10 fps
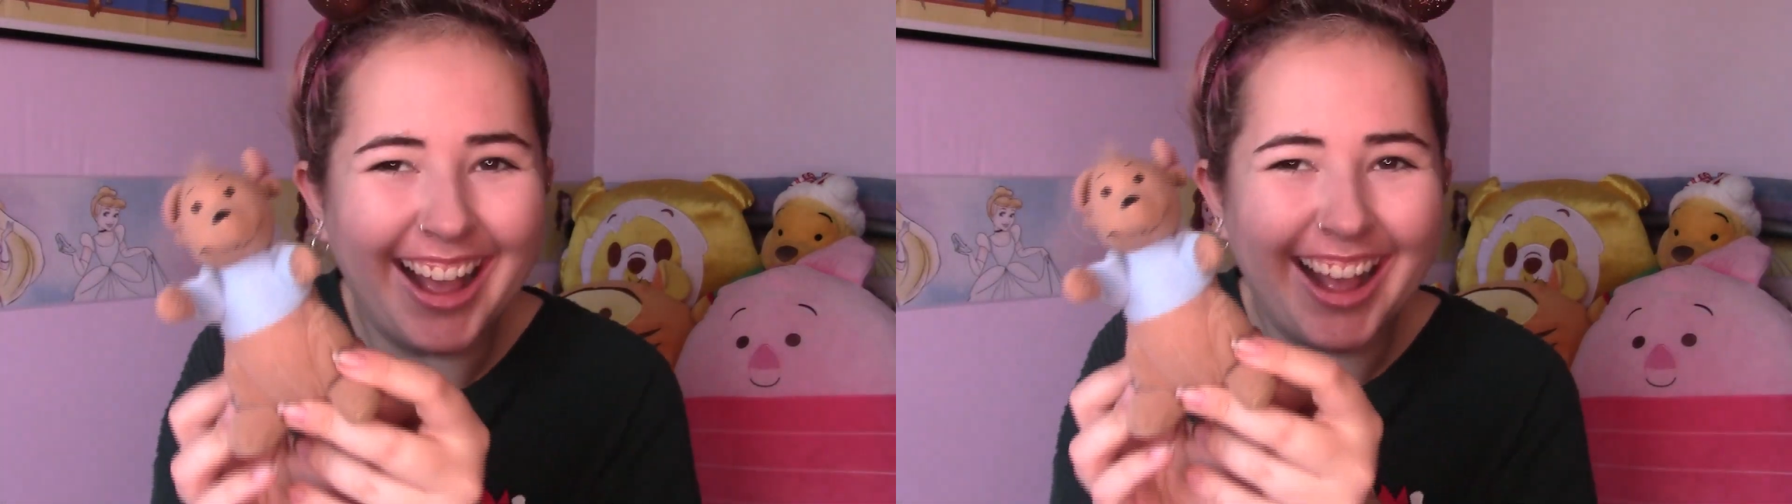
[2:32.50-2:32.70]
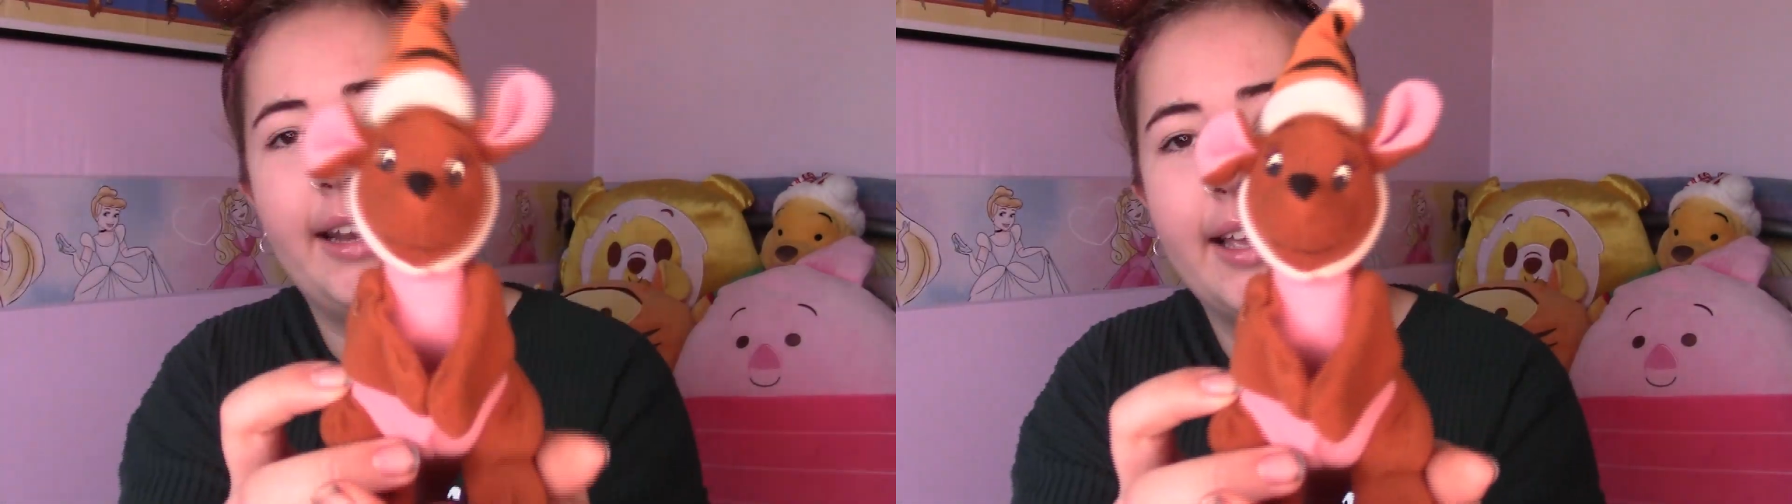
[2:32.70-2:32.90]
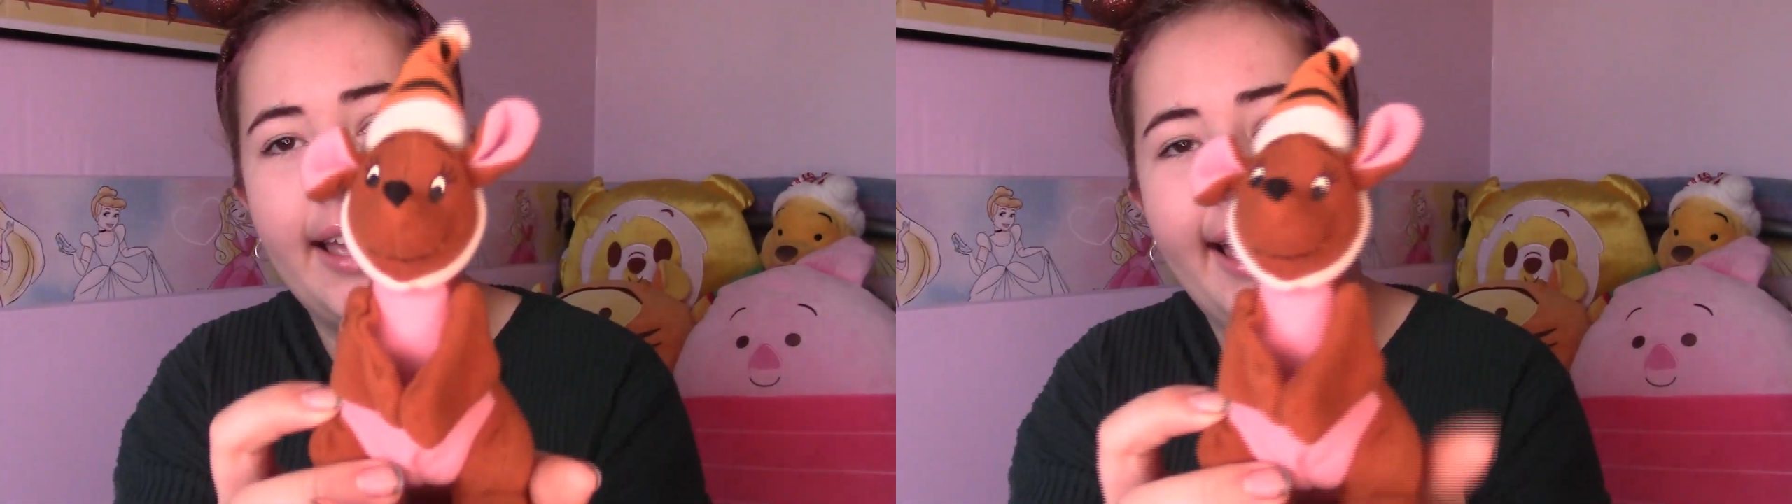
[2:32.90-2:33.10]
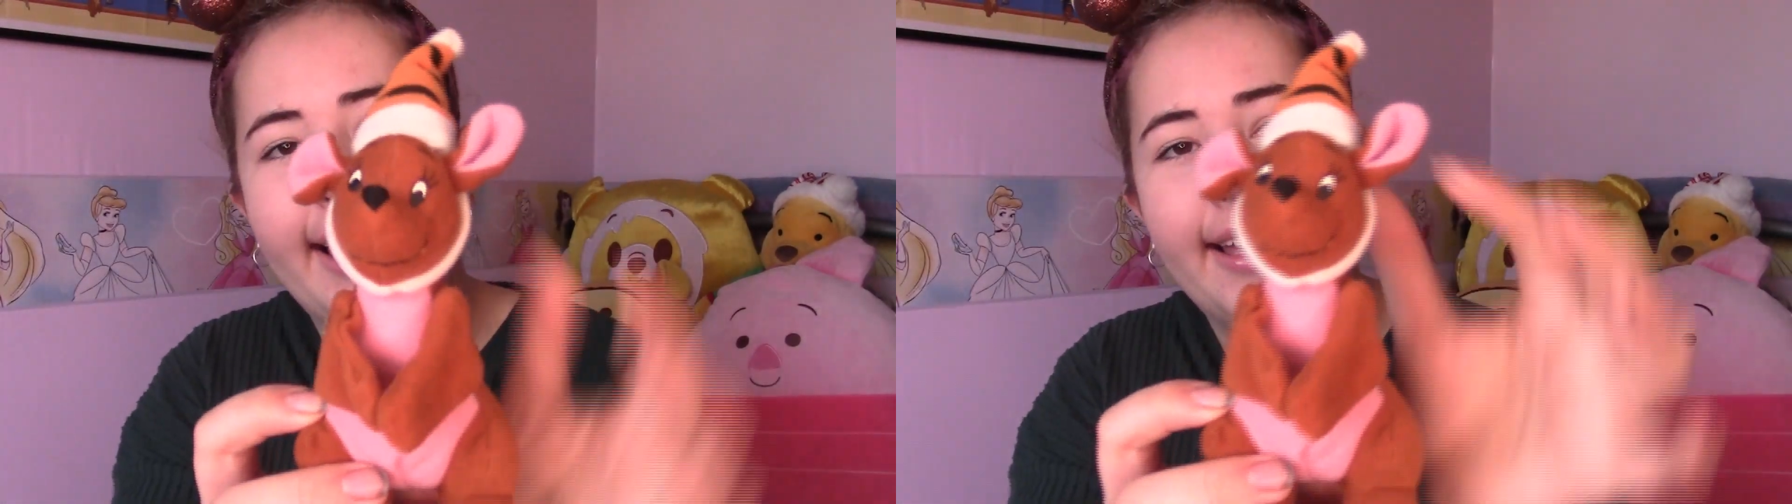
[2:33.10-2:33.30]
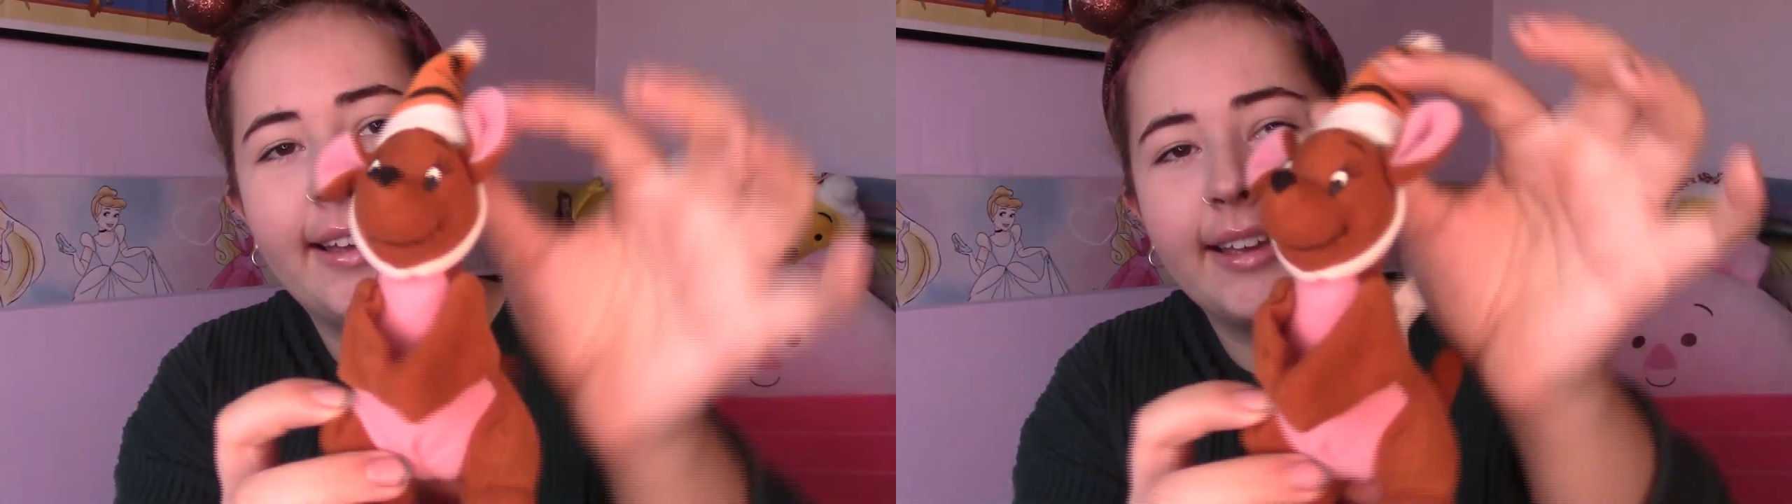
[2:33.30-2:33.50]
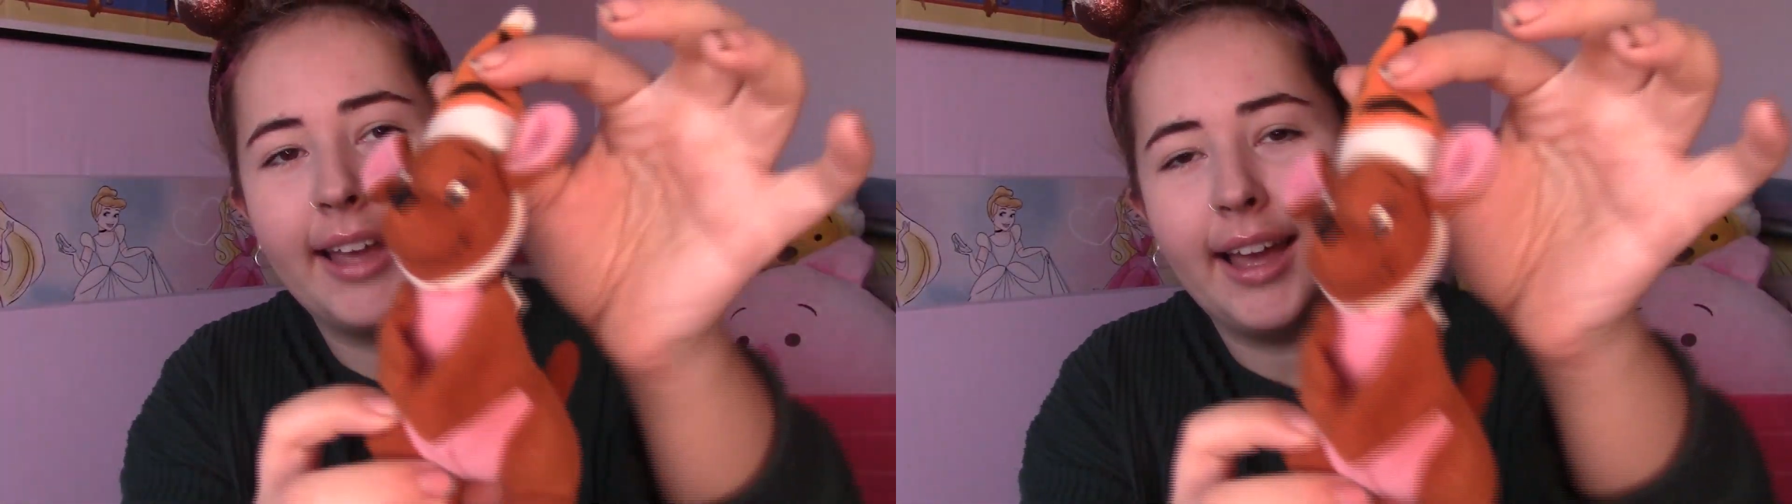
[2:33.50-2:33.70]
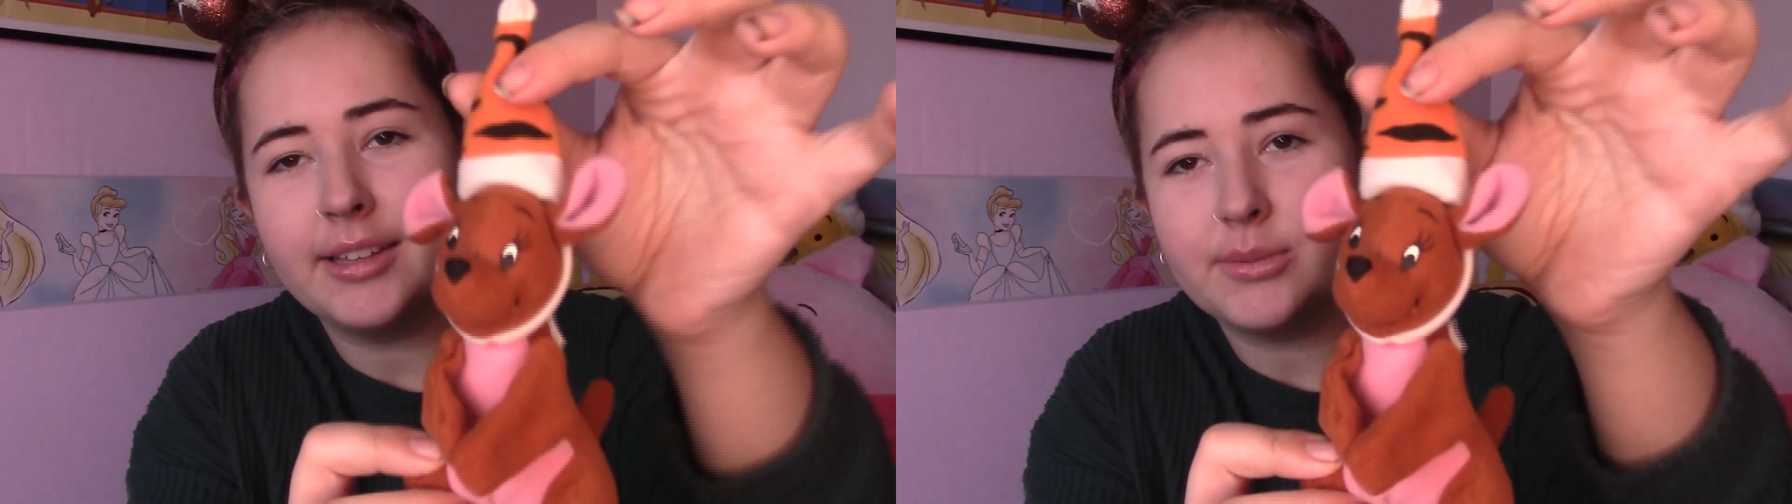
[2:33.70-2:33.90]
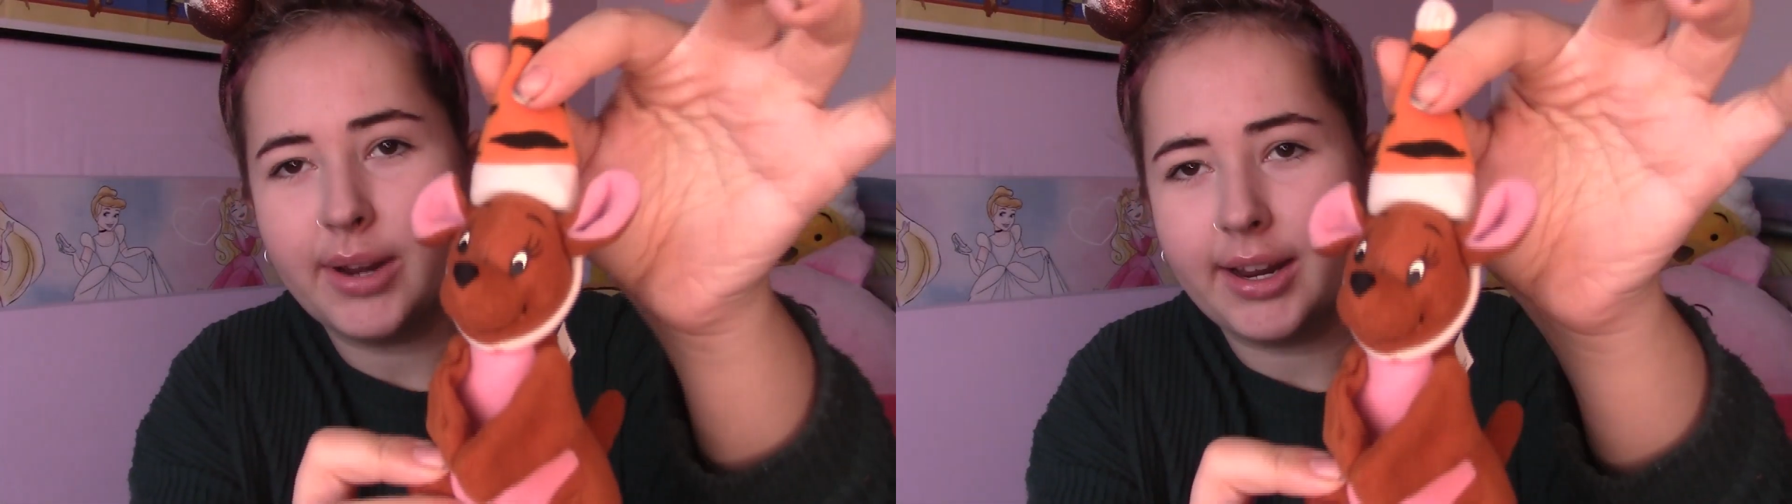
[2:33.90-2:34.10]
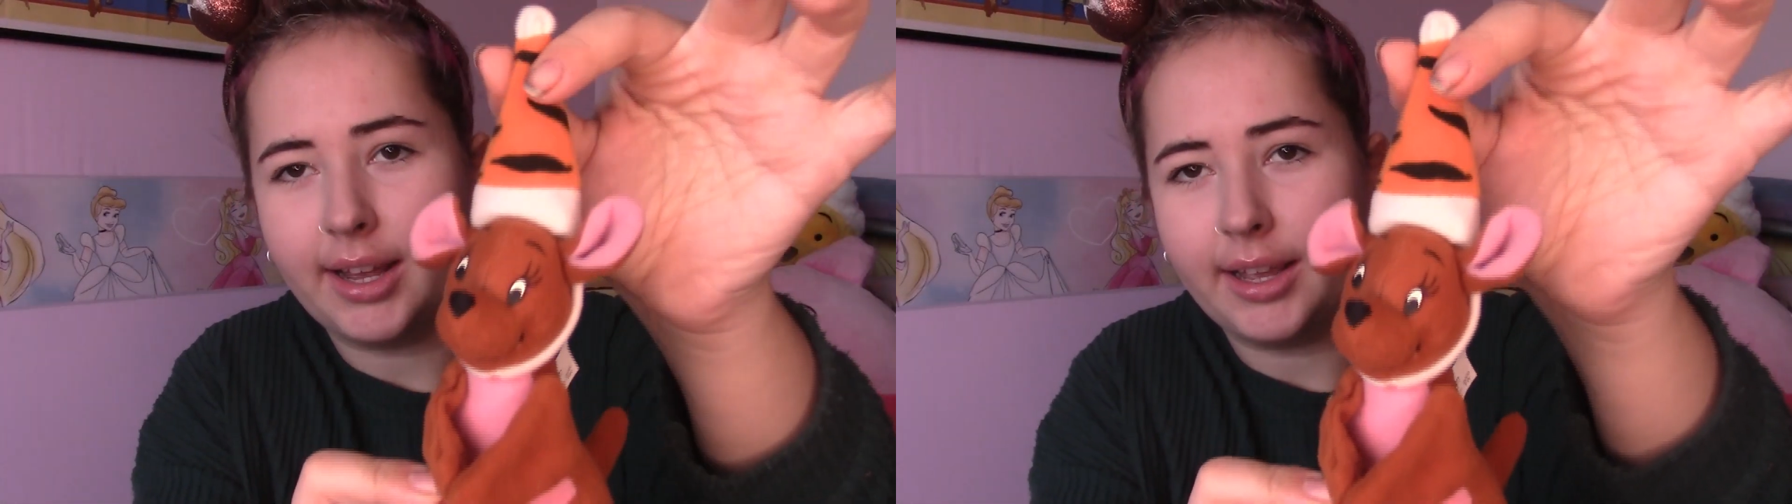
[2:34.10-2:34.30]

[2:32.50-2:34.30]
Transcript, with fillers: and Kanga, and Kanga's wearing